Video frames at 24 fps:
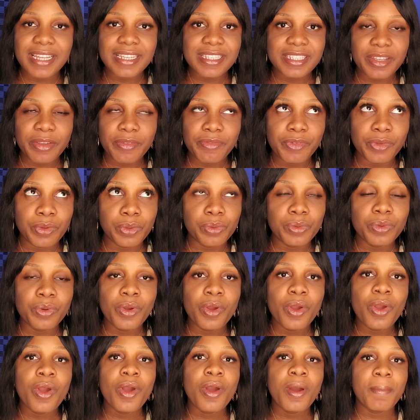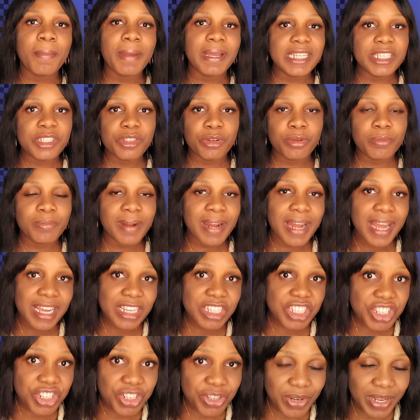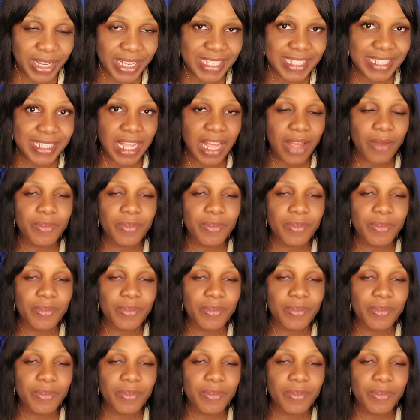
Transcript: interview by this Yoruba actress.